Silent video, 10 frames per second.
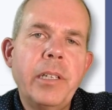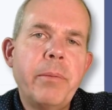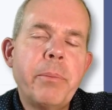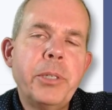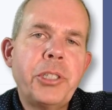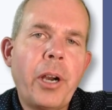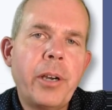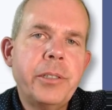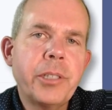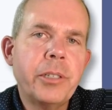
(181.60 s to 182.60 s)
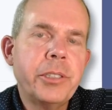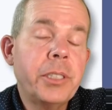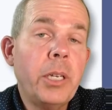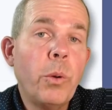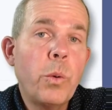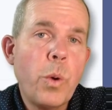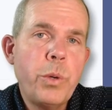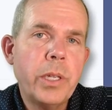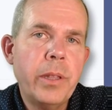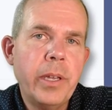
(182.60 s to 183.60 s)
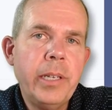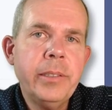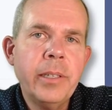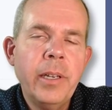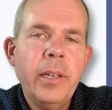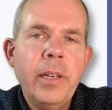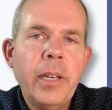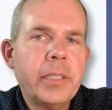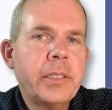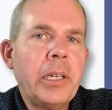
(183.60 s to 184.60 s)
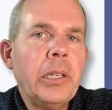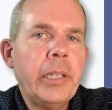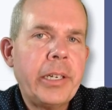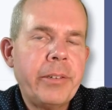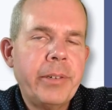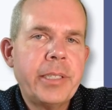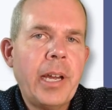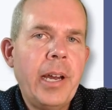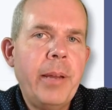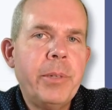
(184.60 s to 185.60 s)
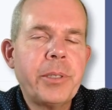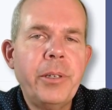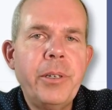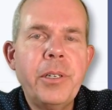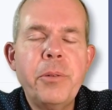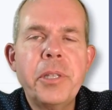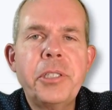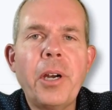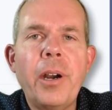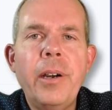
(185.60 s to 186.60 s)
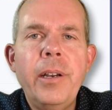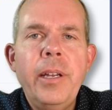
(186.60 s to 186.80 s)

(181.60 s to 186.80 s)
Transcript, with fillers: Now remember, chars are single quoted things. A single letter at a time is all you can do with a char.